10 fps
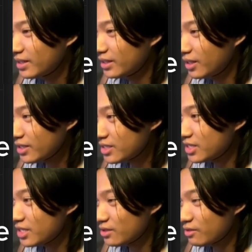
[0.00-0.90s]

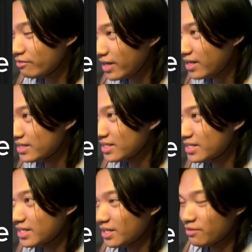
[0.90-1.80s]
.json files
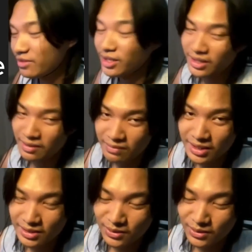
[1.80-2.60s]
instead of .md,